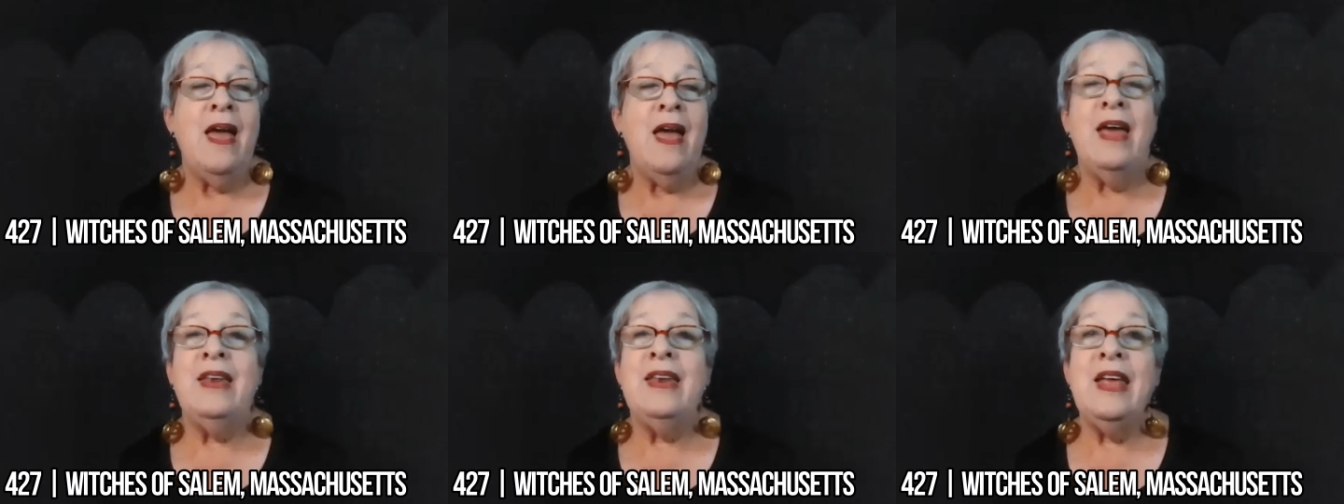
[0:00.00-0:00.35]

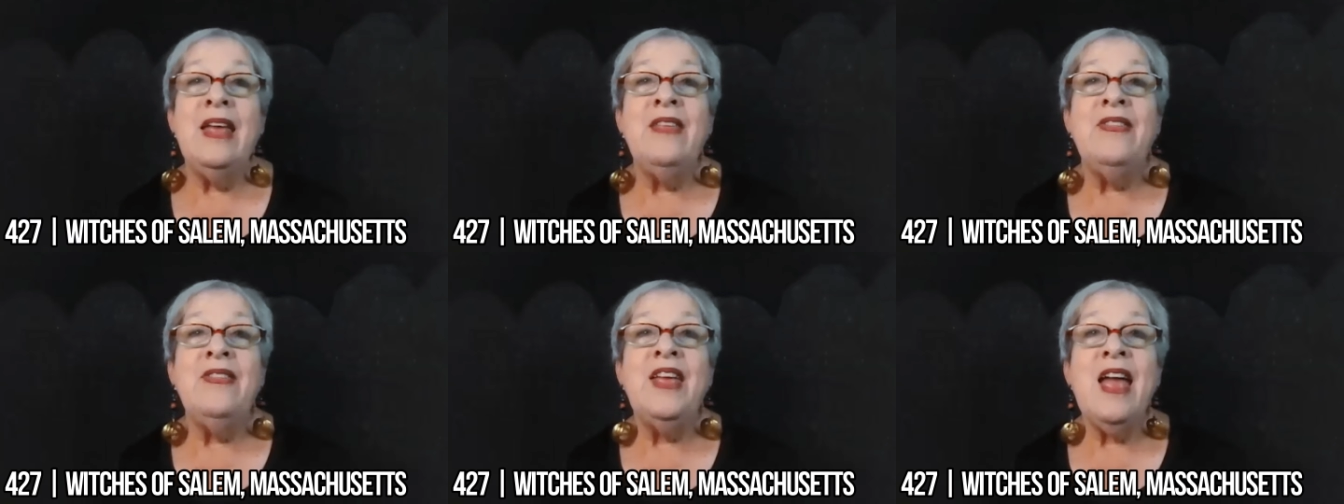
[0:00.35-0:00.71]
And
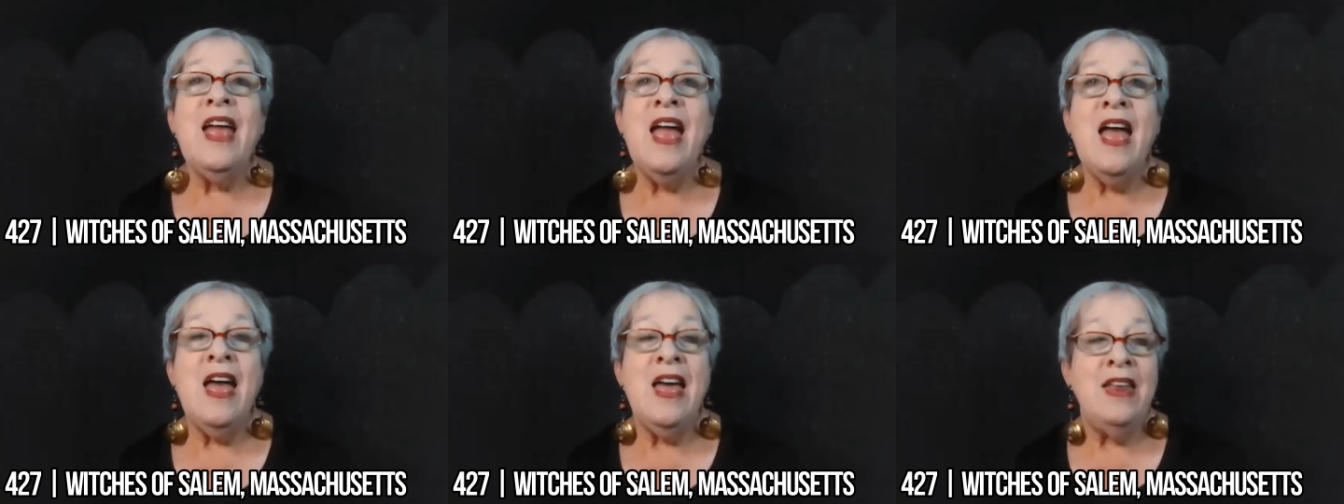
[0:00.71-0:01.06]
in
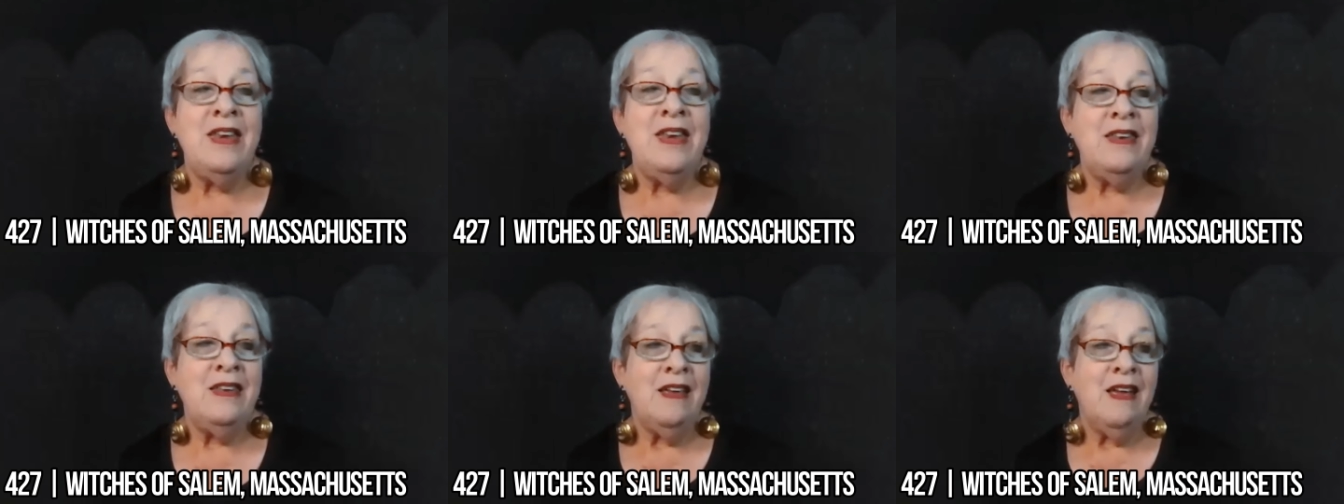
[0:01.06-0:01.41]
the
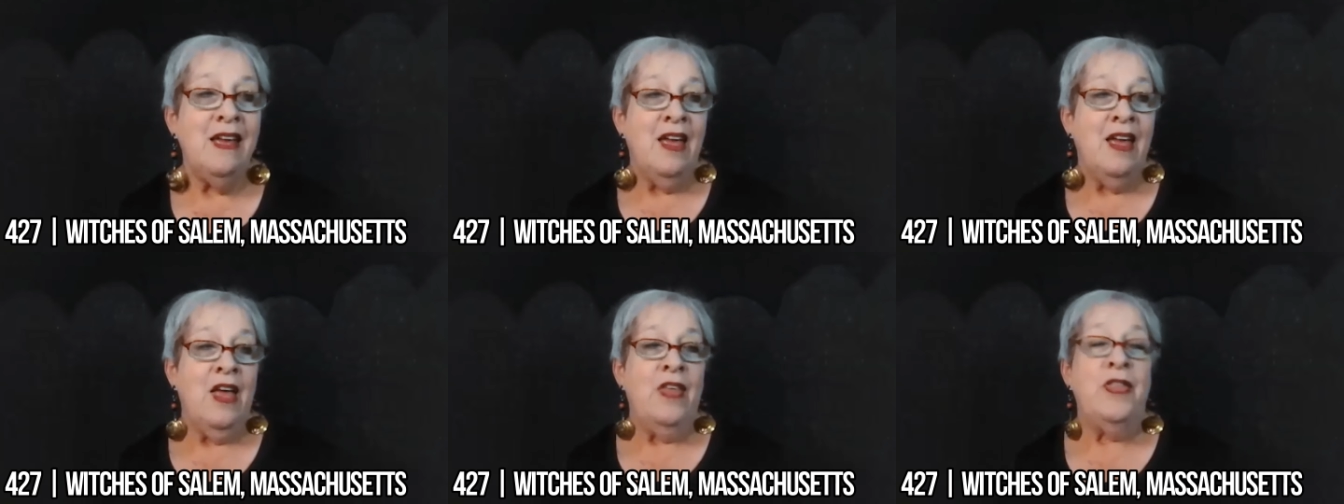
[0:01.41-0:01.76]
end,
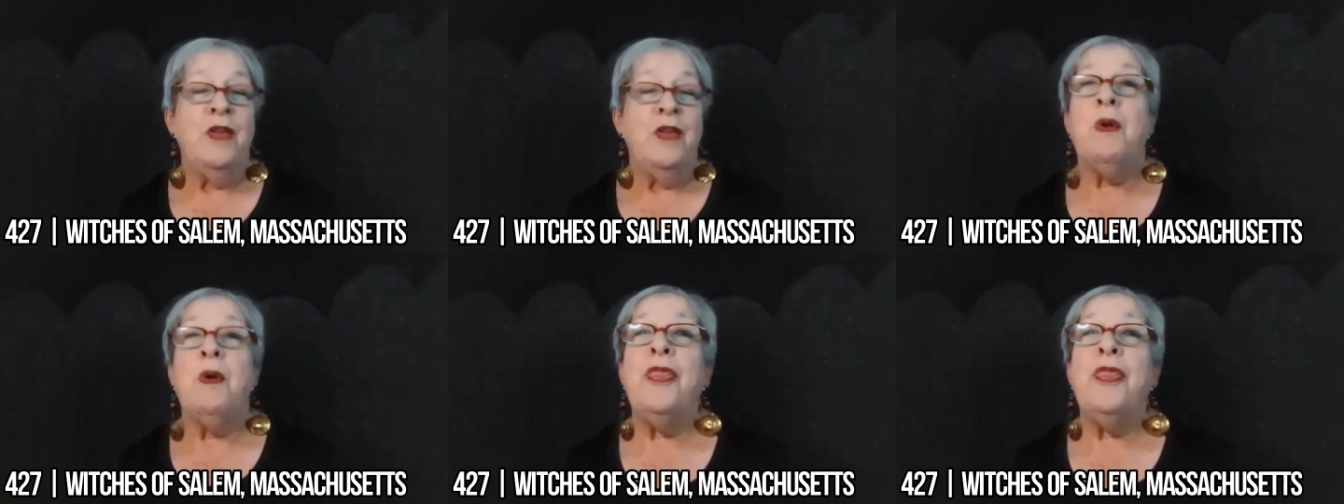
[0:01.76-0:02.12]

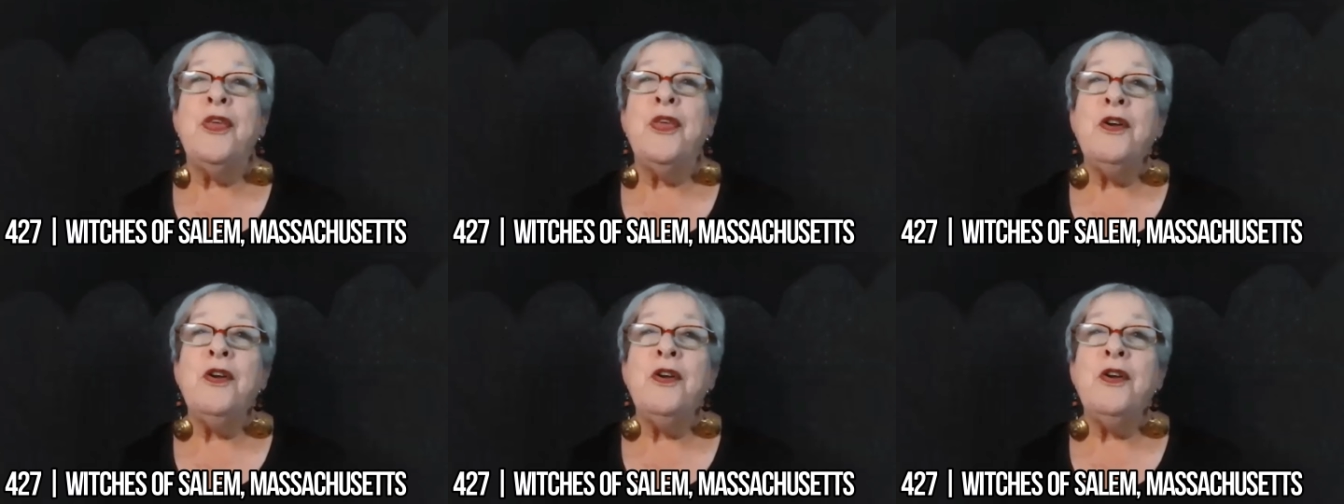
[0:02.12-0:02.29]
there were